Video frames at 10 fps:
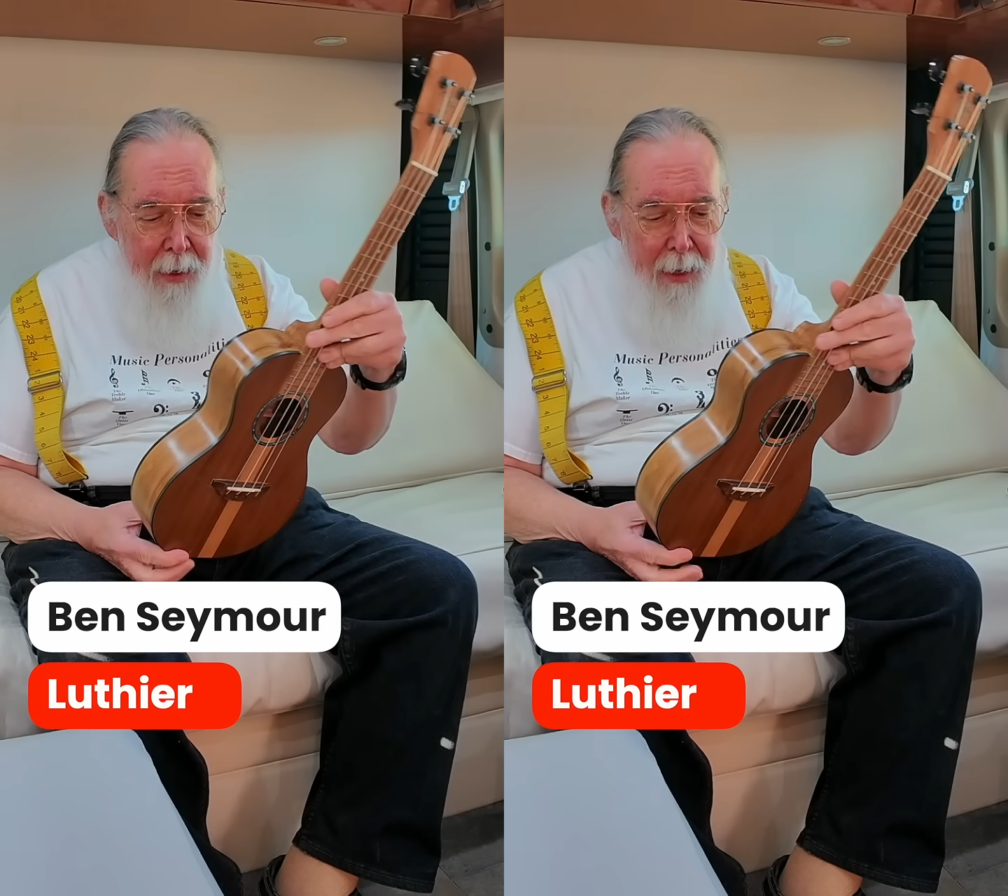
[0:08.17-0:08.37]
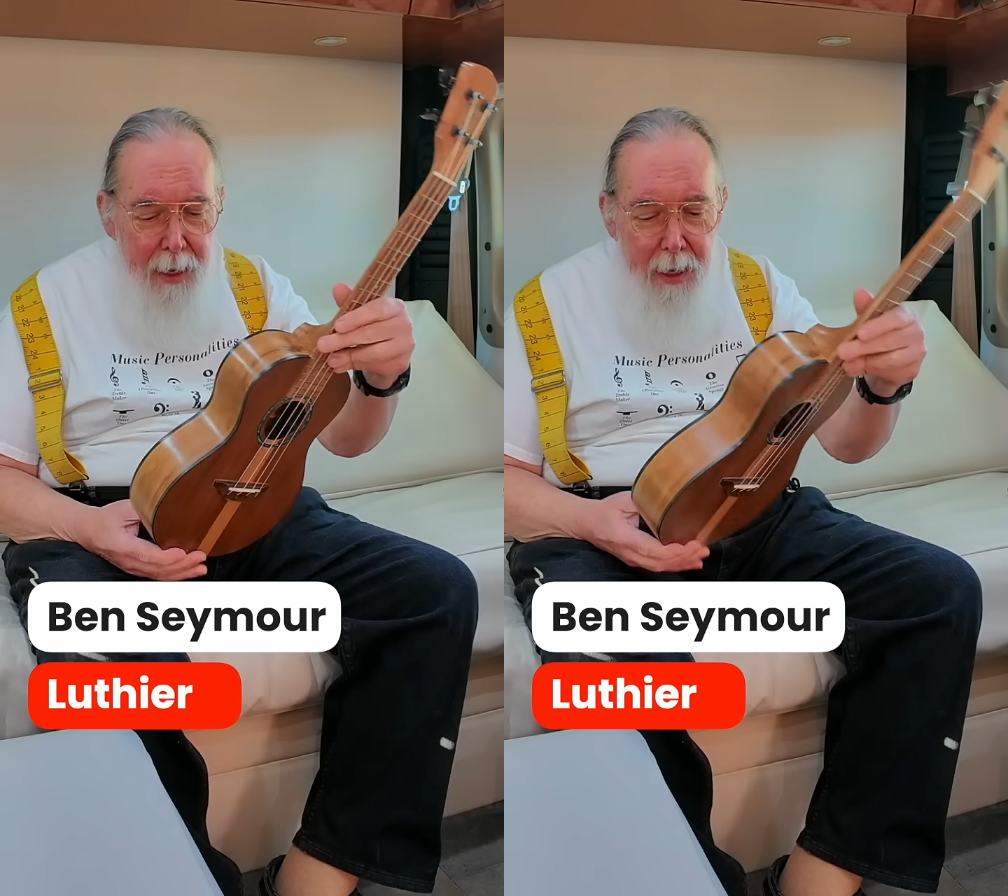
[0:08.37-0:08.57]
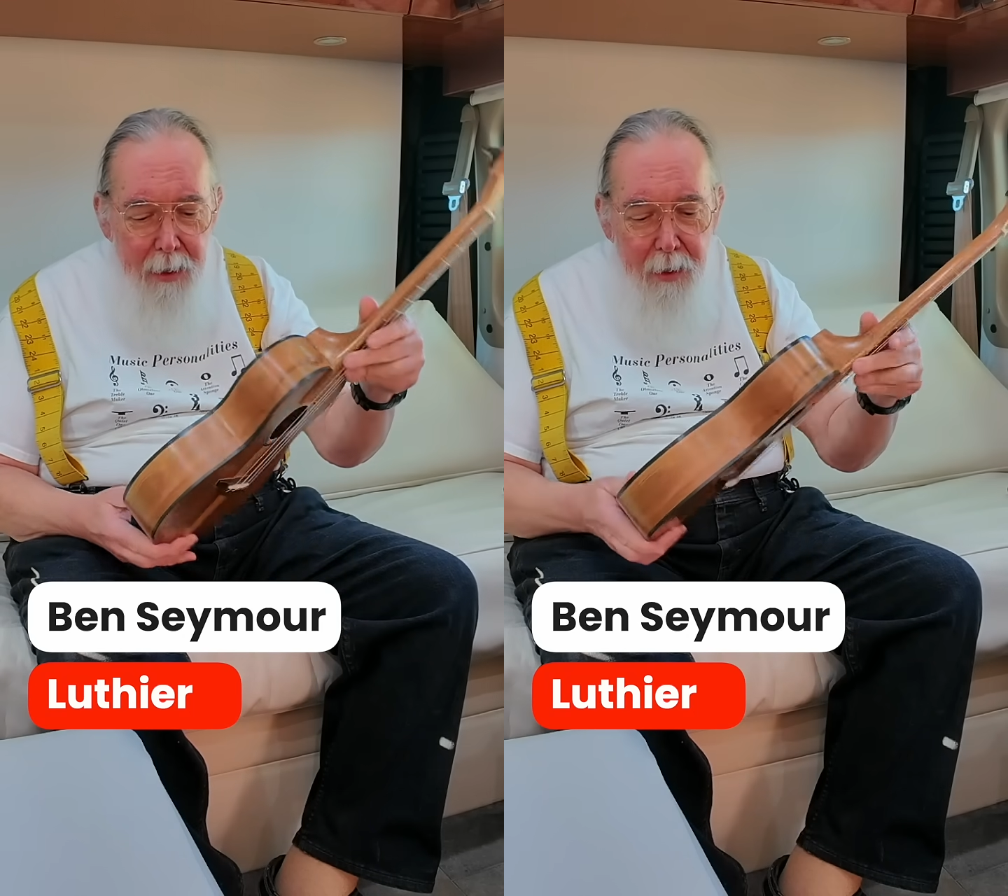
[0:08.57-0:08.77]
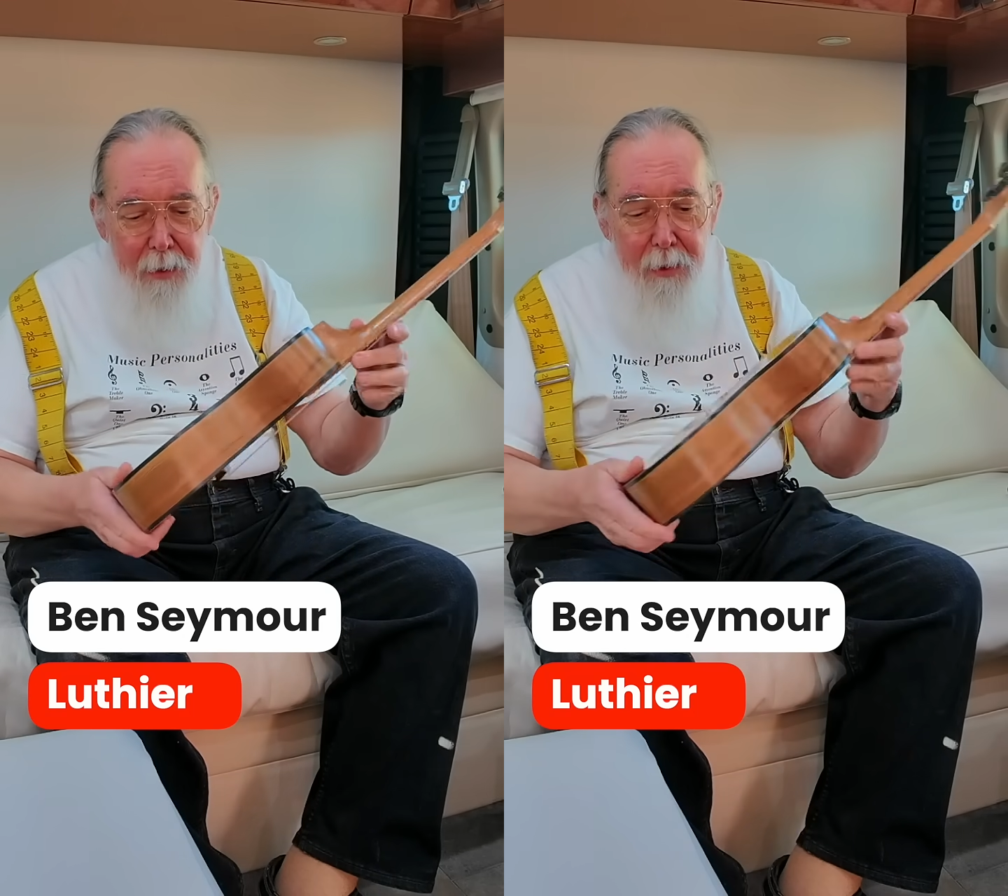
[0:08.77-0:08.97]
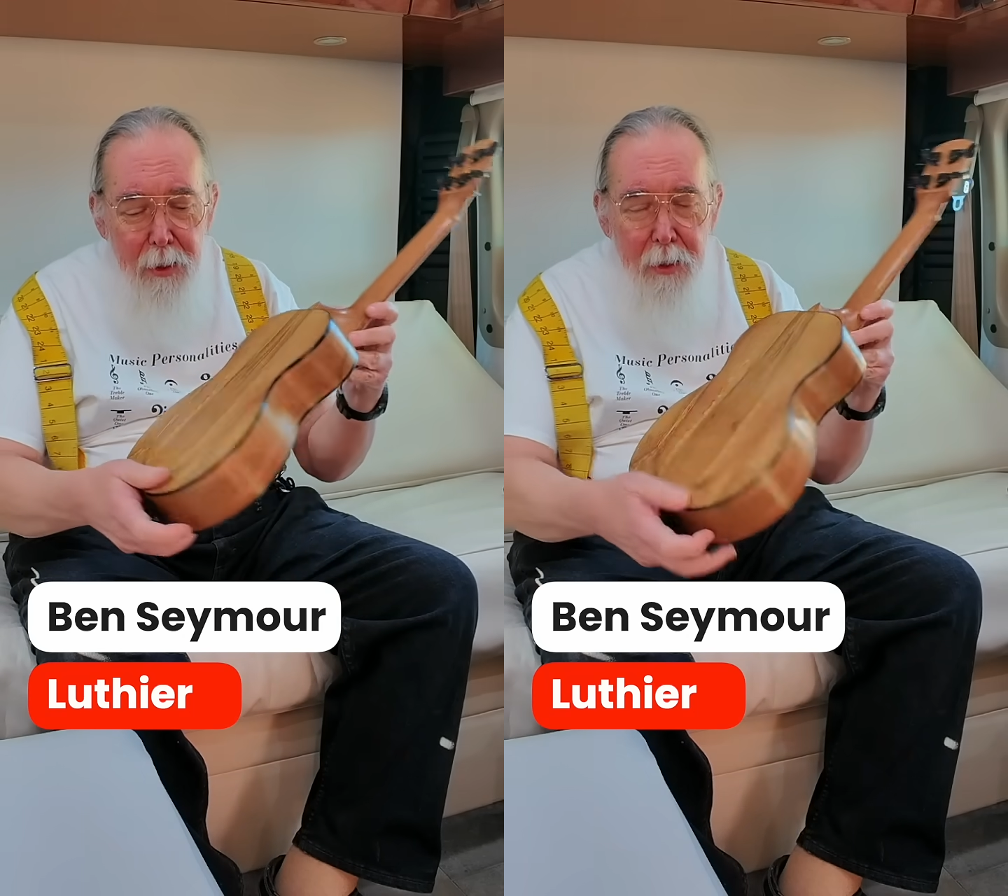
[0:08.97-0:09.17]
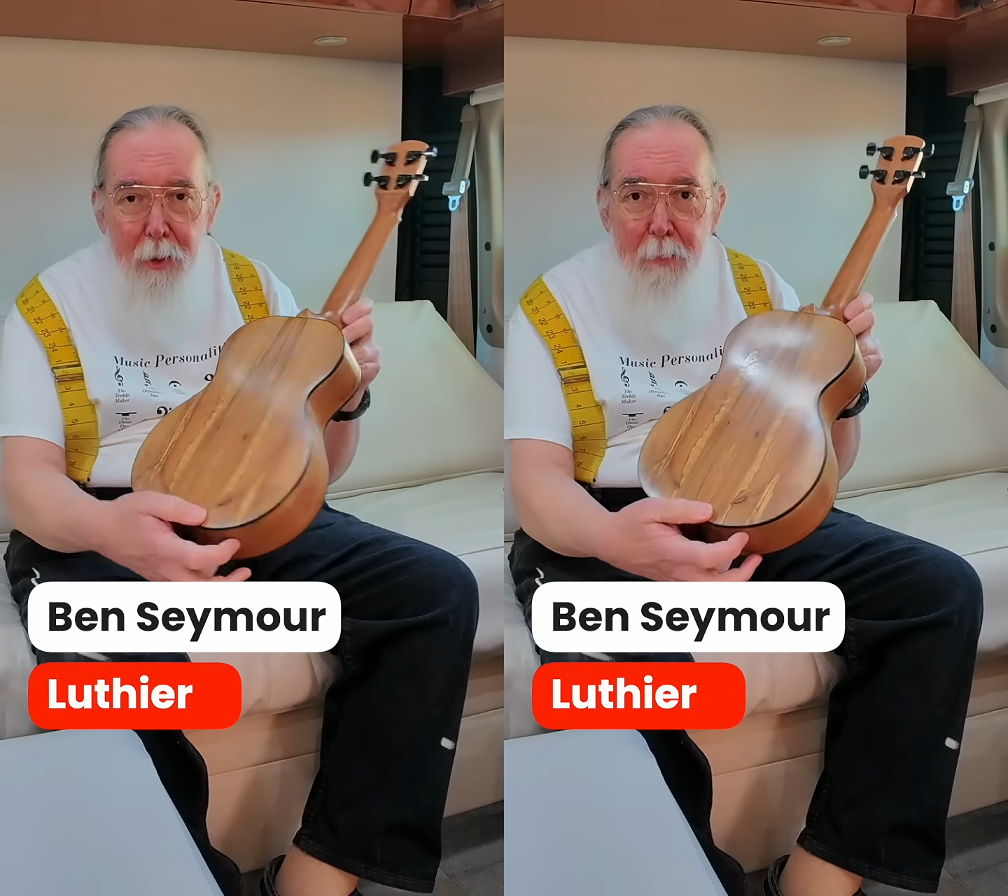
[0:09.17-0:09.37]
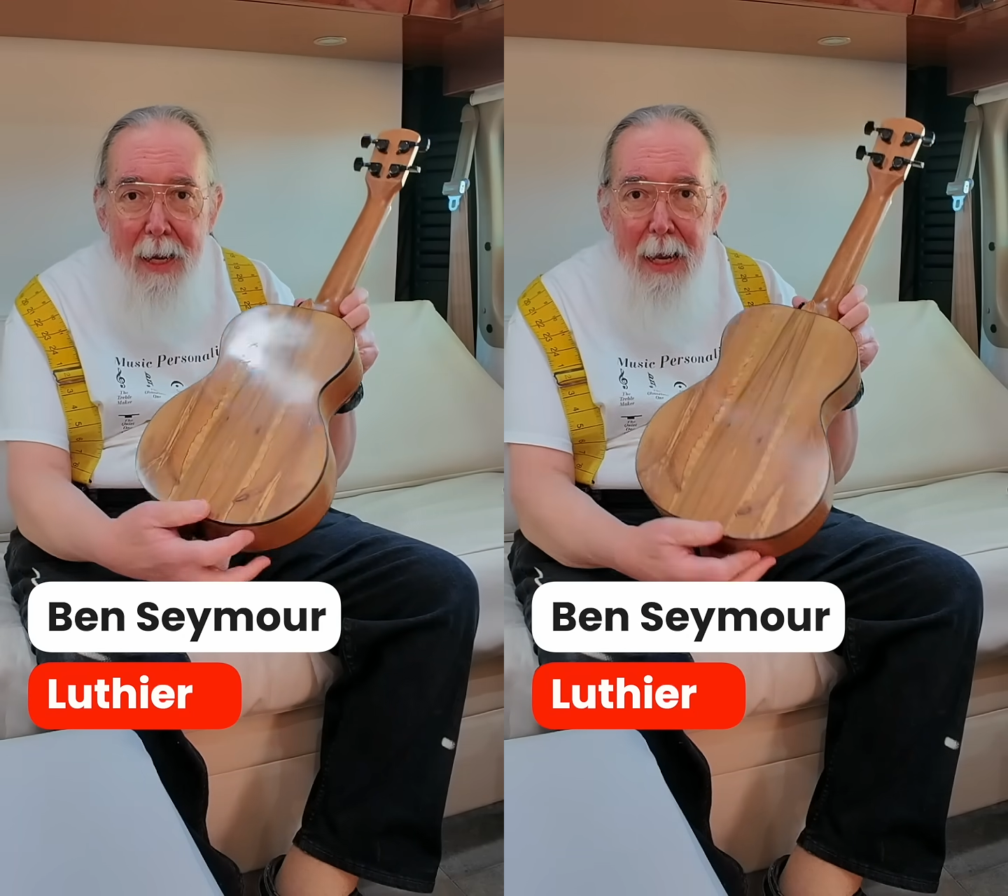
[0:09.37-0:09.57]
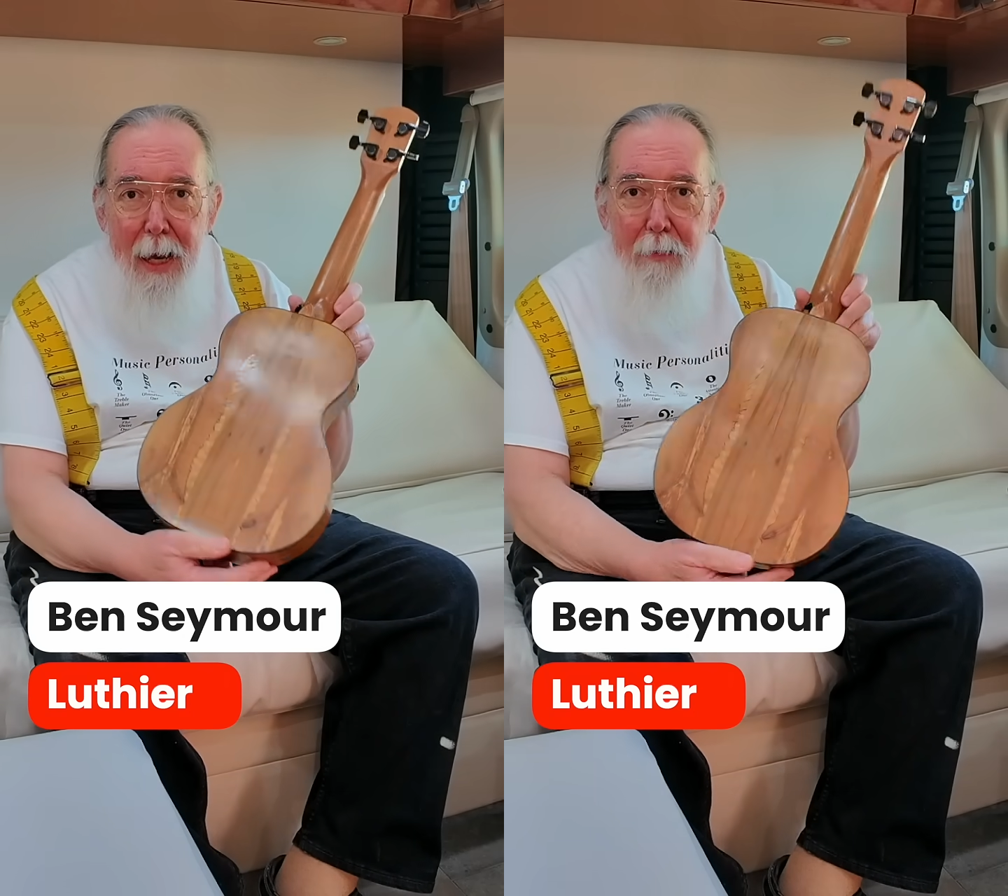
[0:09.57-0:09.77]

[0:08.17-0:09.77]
and this one's made out